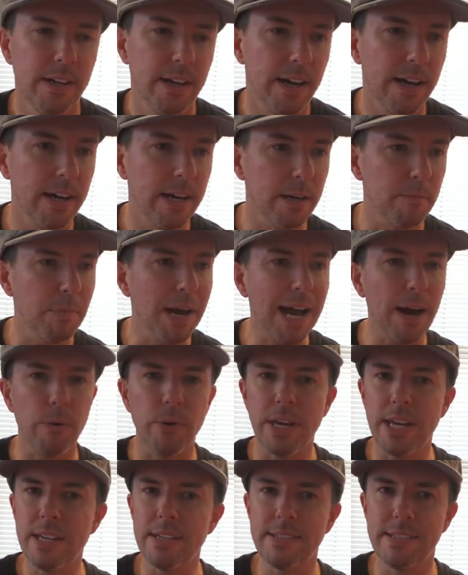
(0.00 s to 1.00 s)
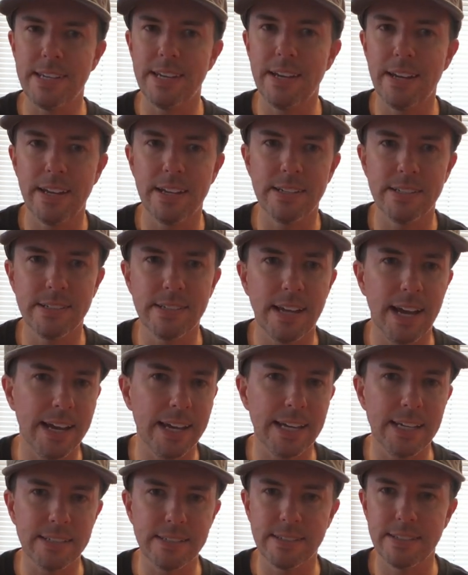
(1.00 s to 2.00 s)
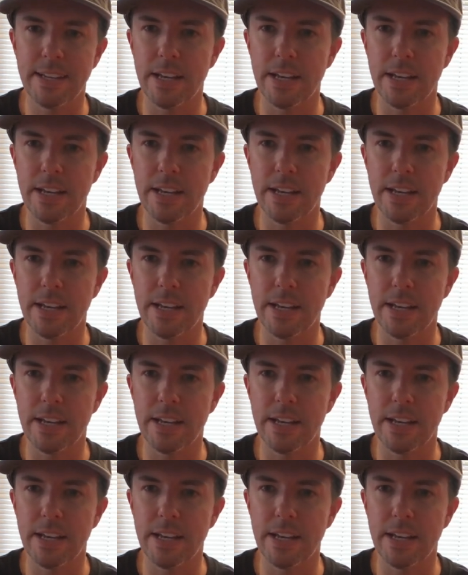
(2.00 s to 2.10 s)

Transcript: How easy it is, I guess,